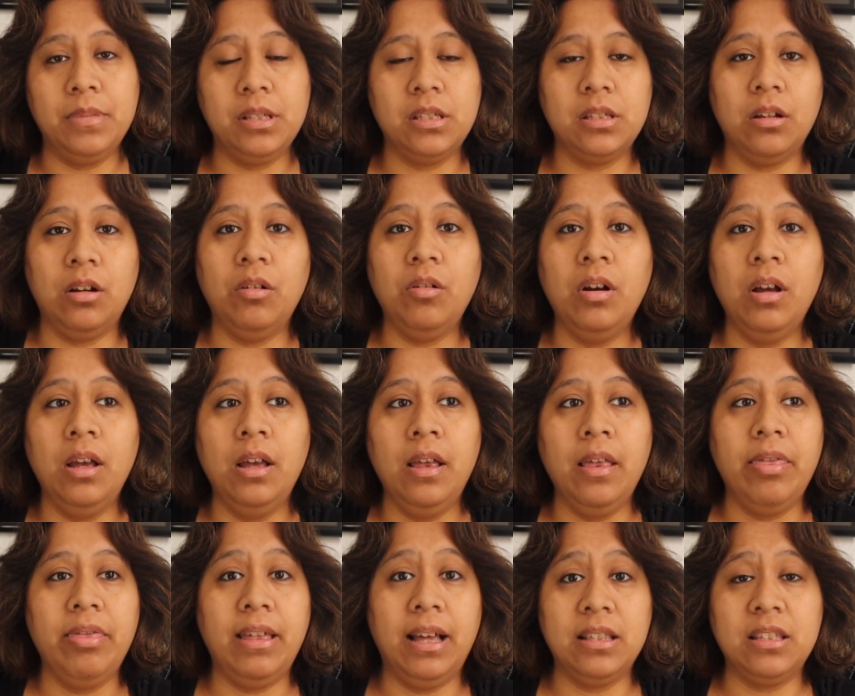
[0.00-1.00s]
So
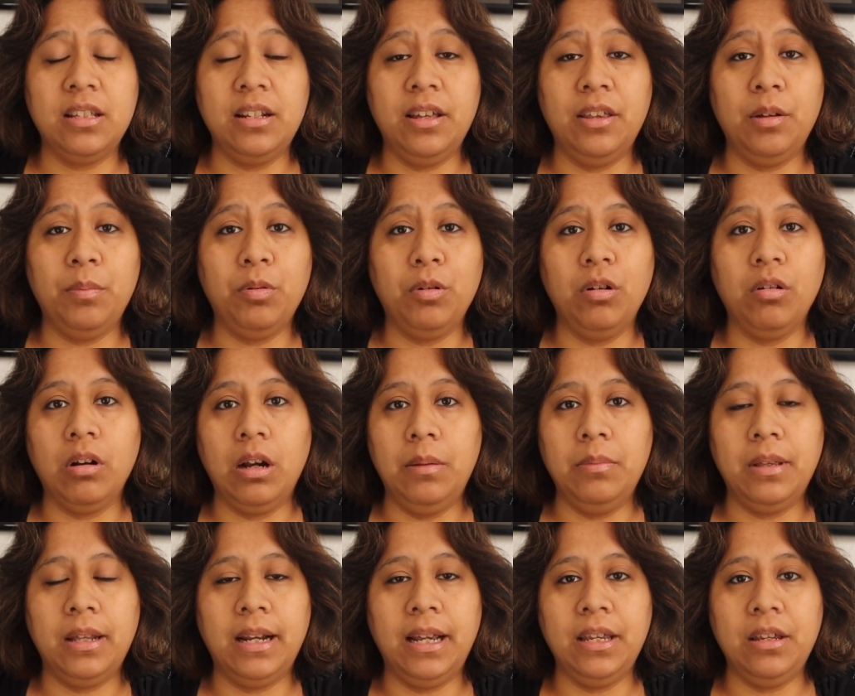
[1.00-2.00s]
that's another program
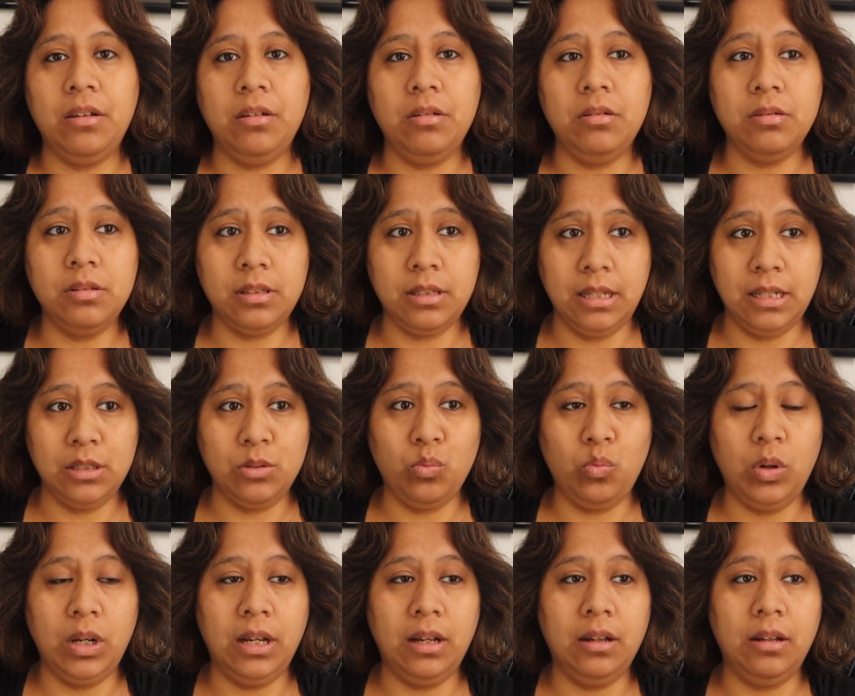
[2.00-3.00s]
that I use as
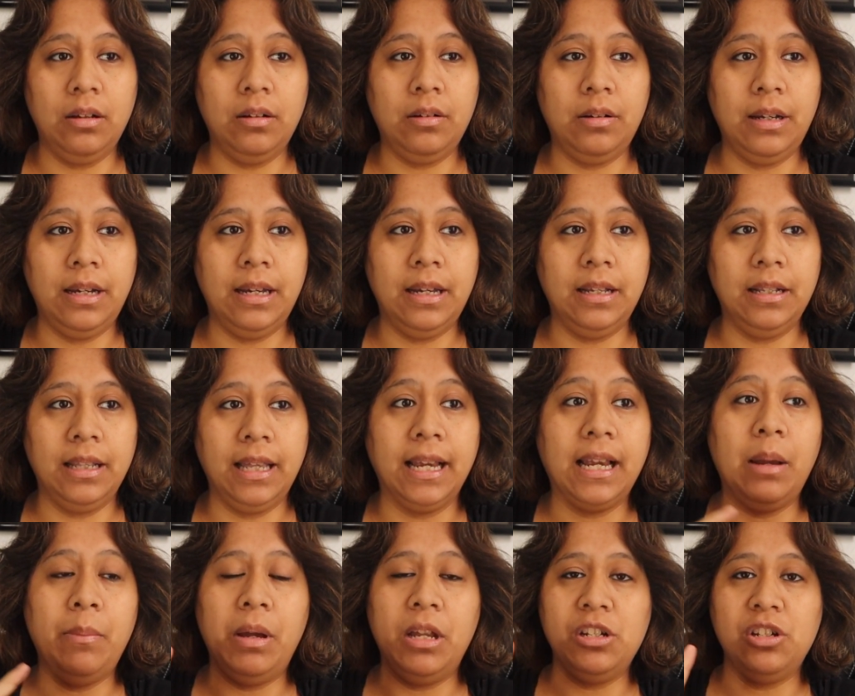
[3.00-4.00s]
well. And like
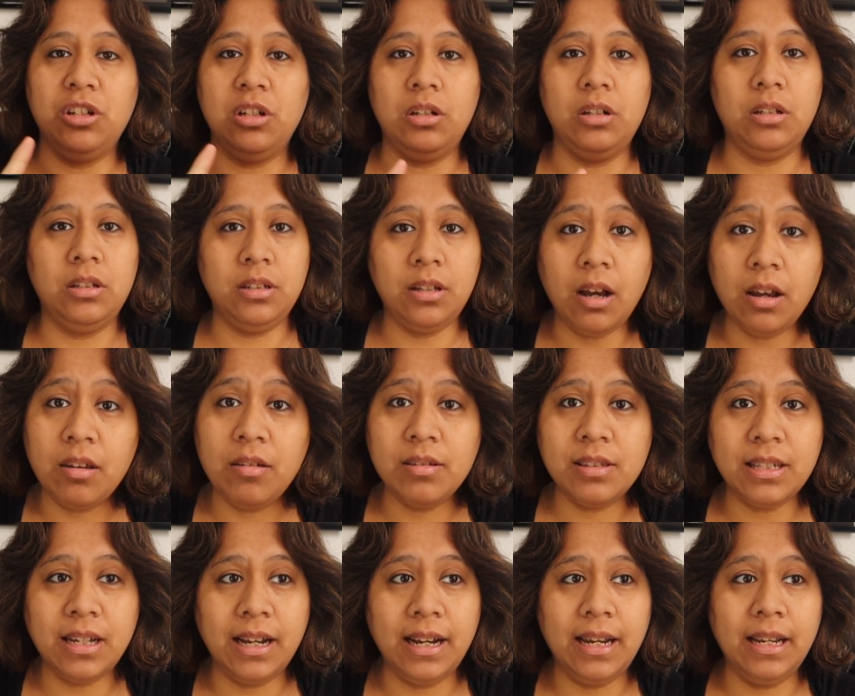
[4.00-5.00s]
I mentioned,
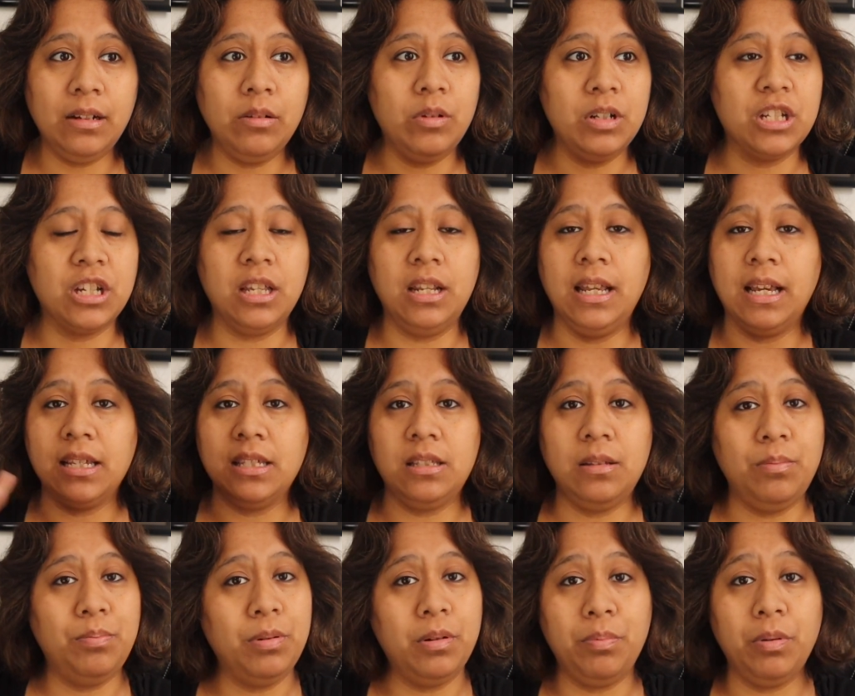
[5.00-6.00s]
DocuSign, which connects
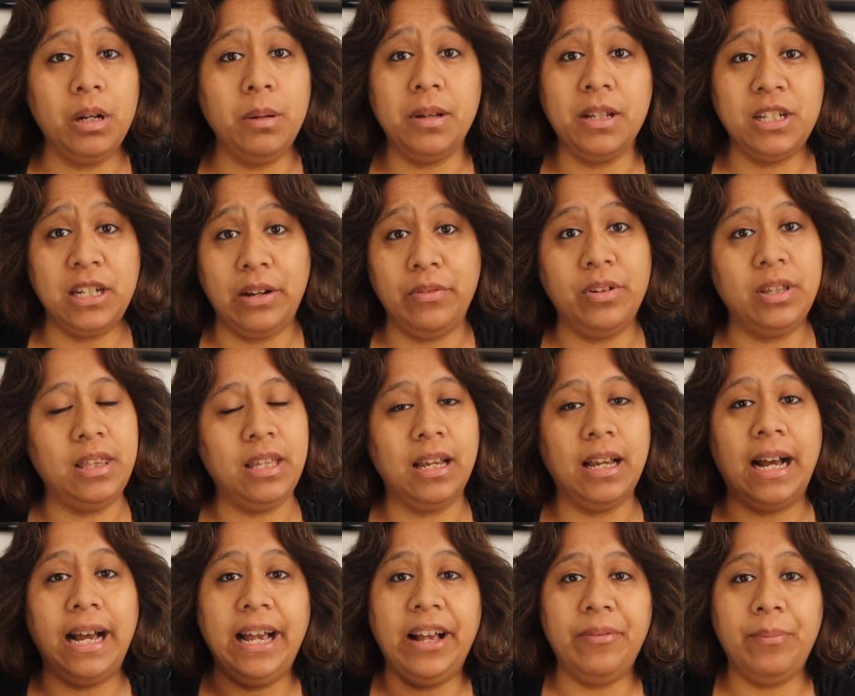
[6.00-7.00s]
to pretty much everything.
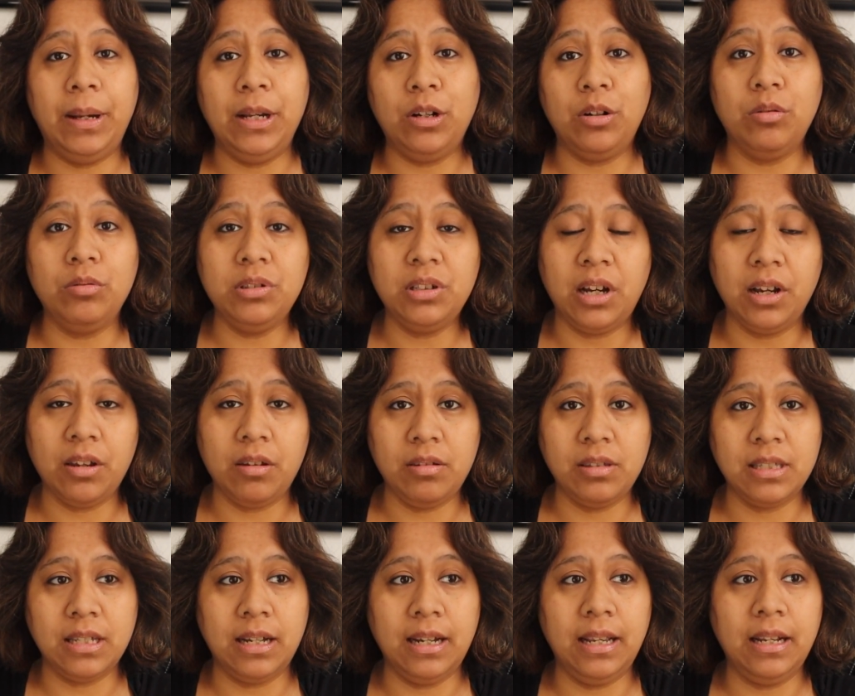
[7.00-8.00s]
I have my own
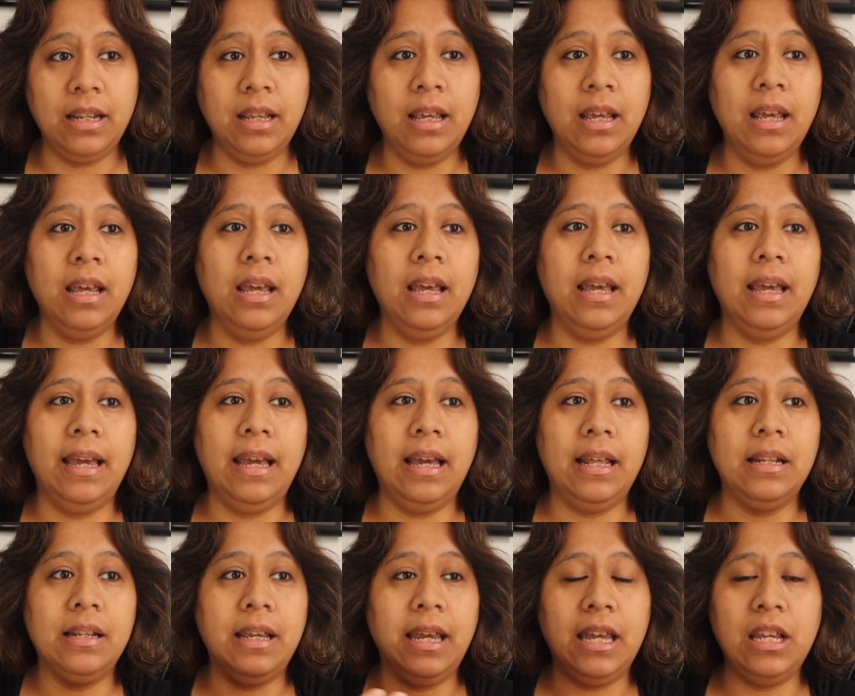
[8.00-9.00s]
DocuSign,
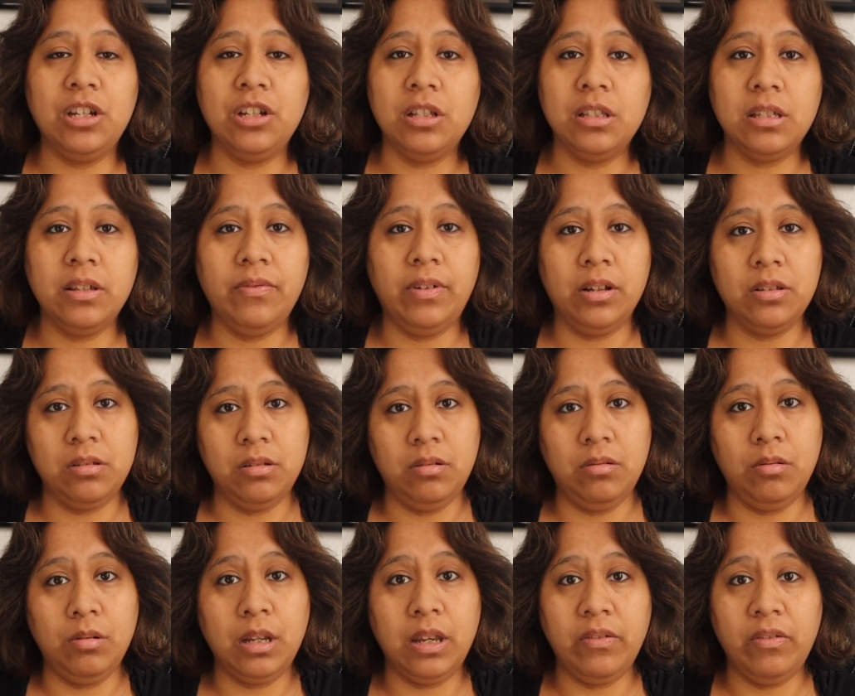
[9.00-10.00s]
and agents have
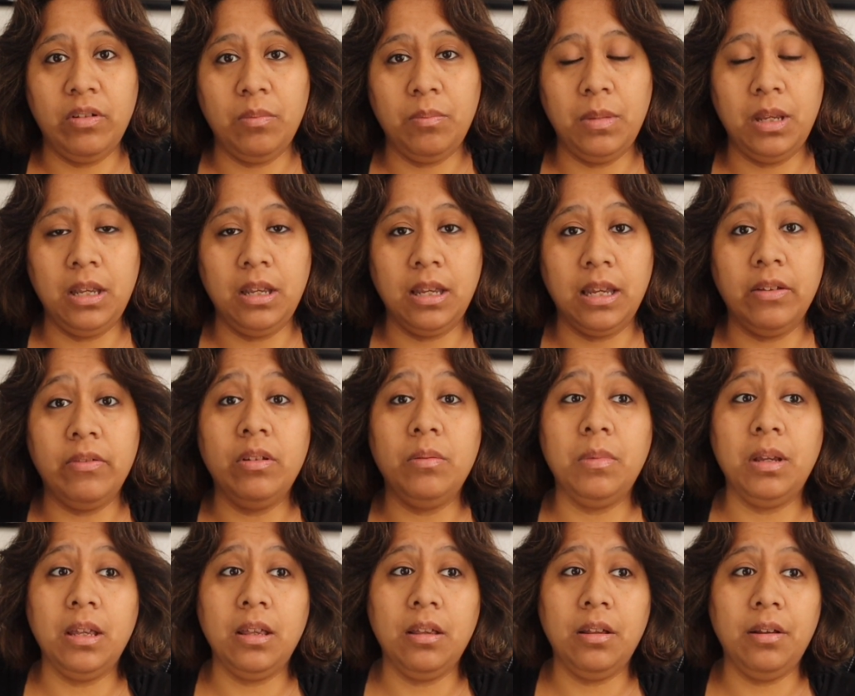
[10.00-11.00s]
also given
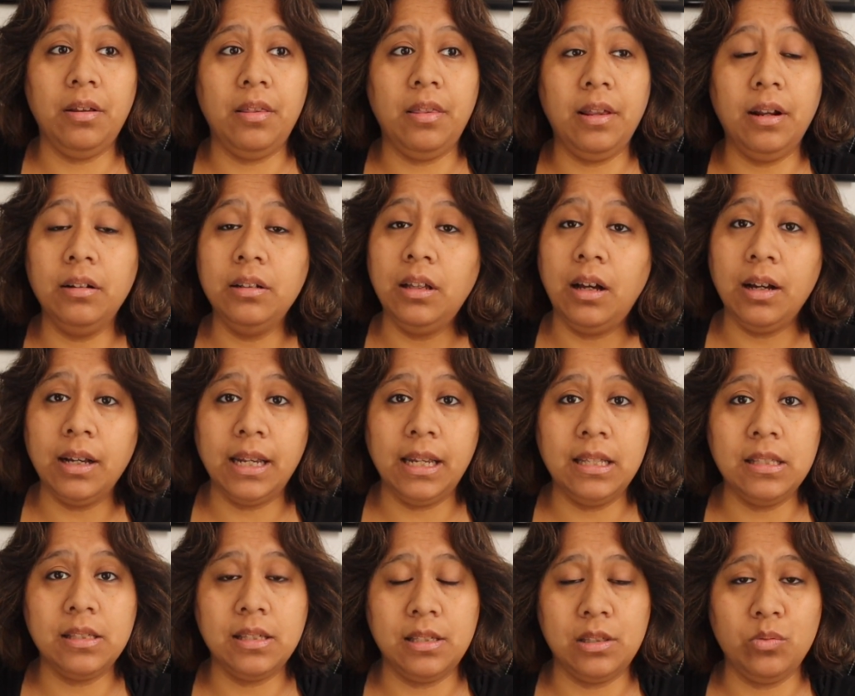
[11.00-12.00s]
me their
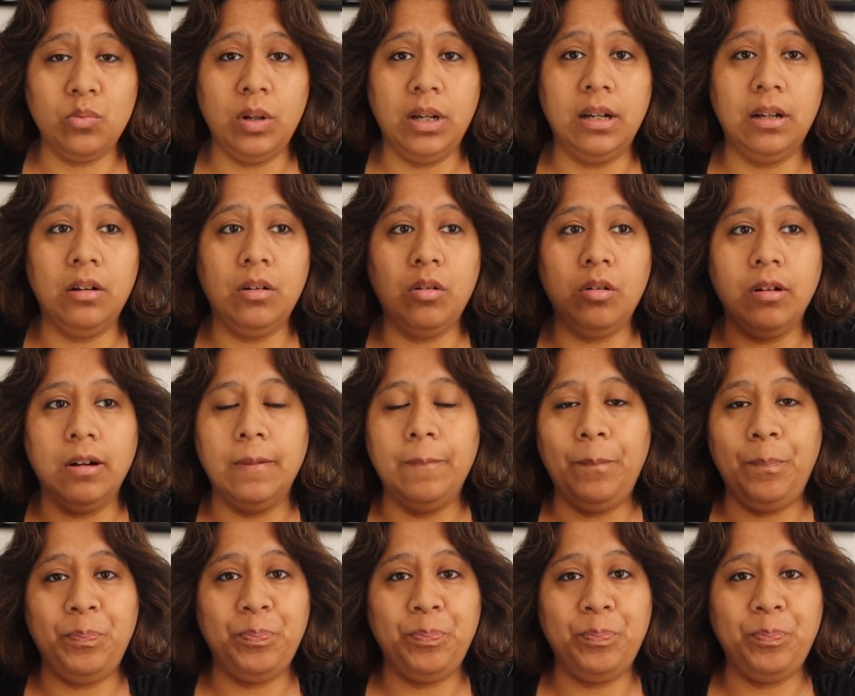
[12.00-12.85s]
logins as well, or